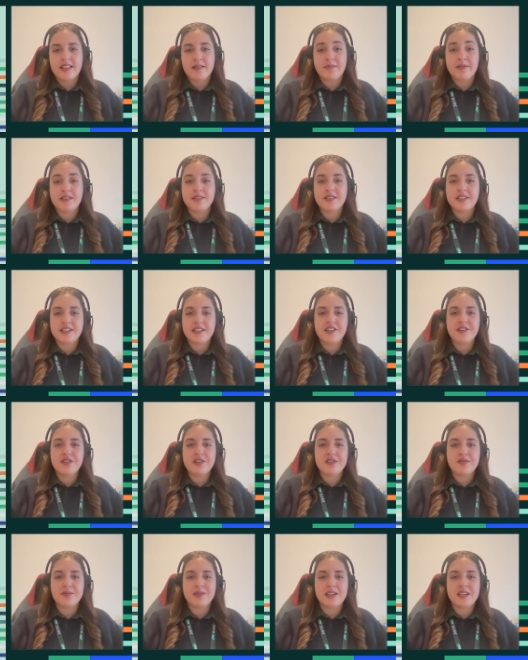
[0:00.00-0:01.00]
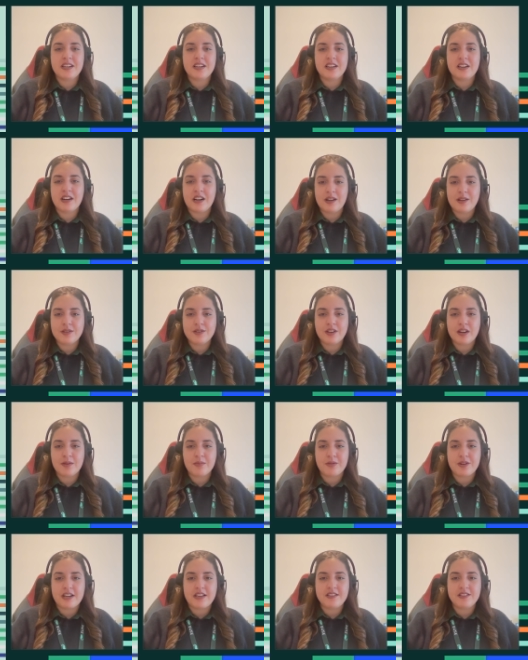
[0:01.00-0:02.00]
The past year we've been in close
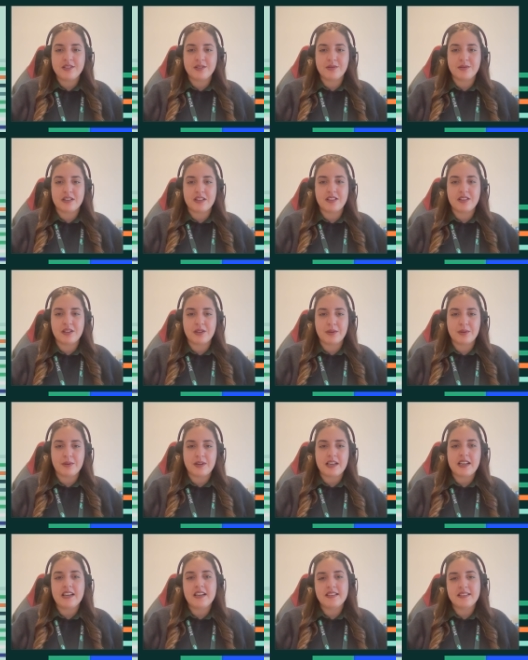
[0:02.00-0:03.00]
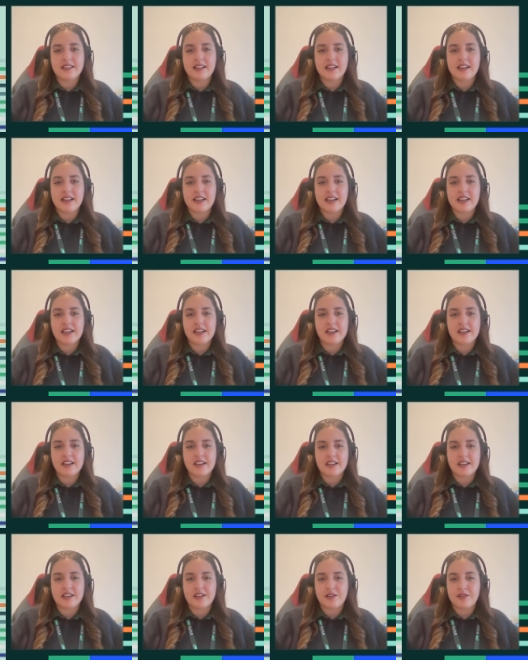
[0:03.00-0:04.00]
collaboration with QE,
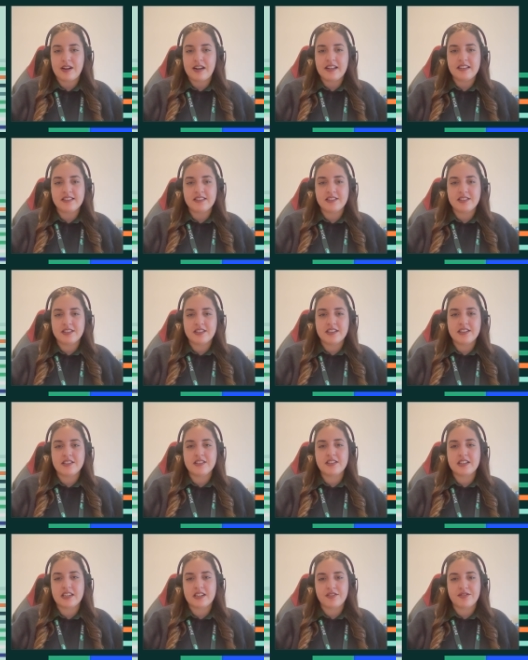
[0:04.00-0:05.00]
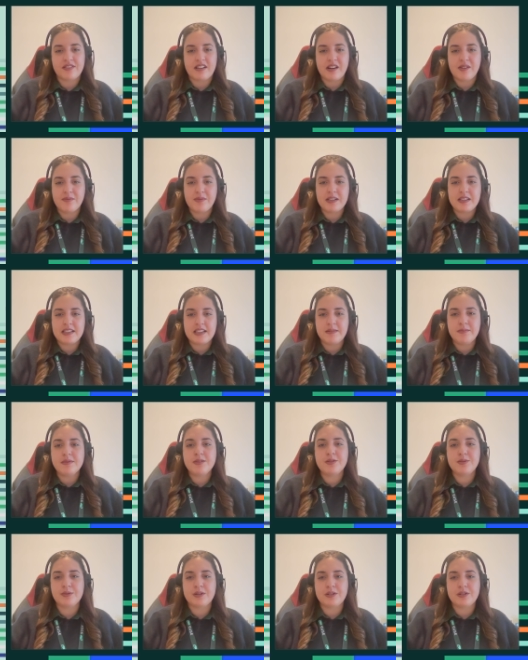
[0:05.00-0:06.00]
SLE, release engineers and development
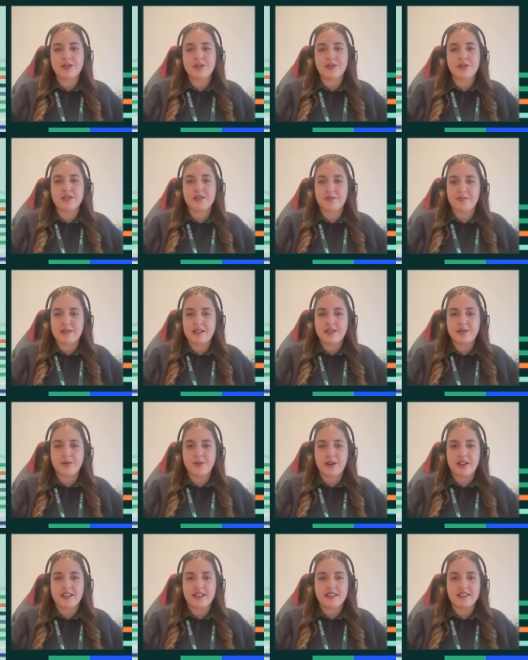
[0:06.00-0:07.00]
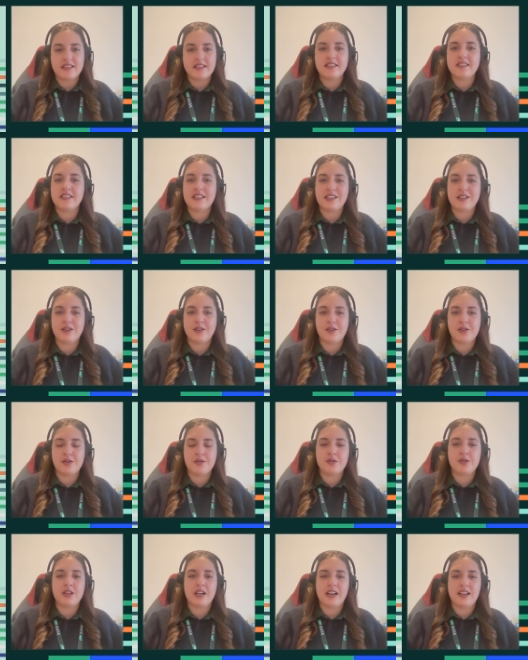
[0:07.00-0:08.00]
teams to ensure the best strategies in order
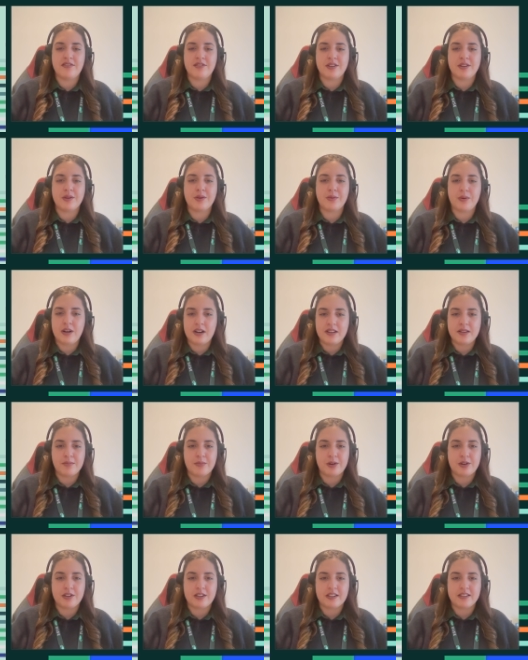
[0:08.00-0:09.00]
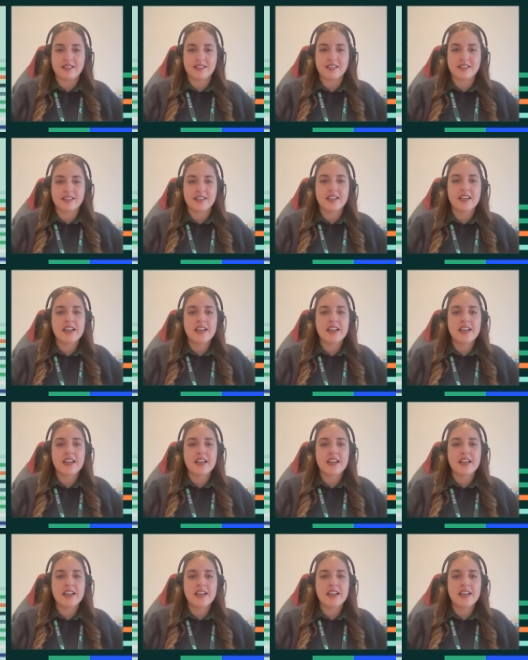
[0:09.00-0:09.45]
to deliver quality products.